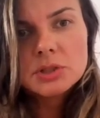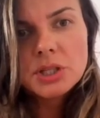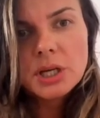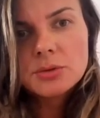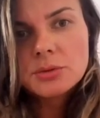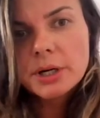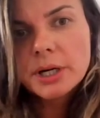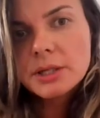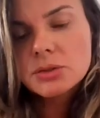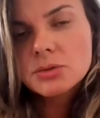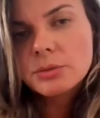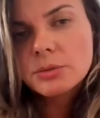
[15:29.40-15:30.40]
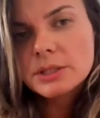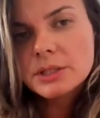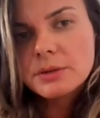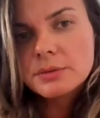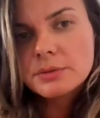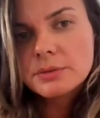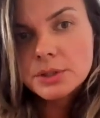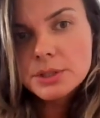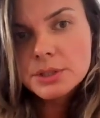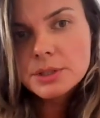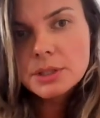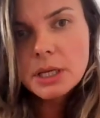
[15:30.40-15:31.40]
January
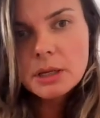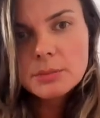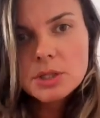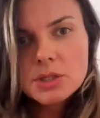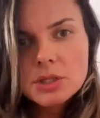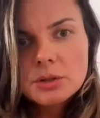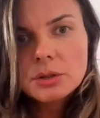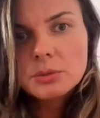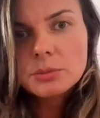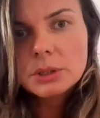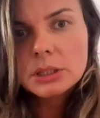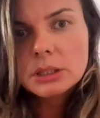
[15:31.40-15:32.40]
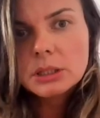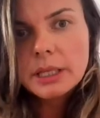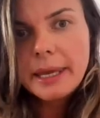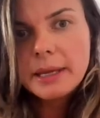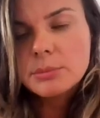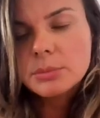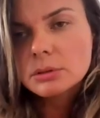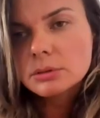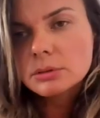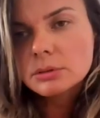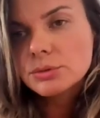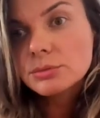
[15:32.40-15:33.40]
21st, MHRA will able
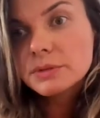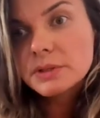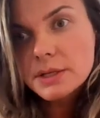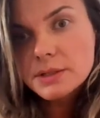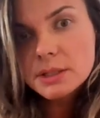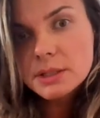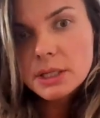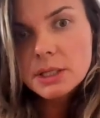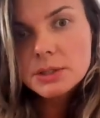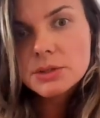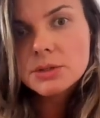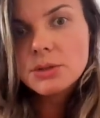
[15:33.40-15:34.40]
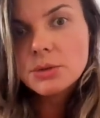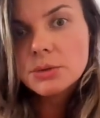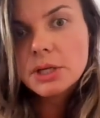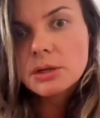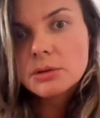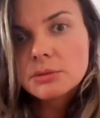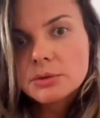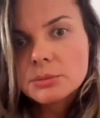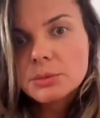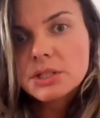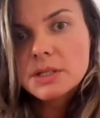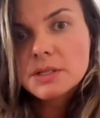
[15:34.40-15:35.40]
to designate UK
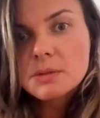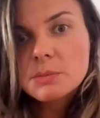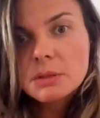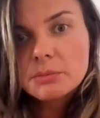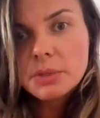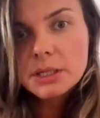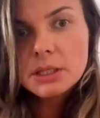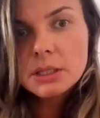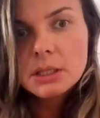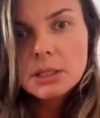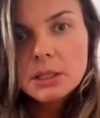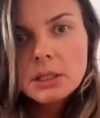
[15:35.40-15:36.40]
conformity assessment body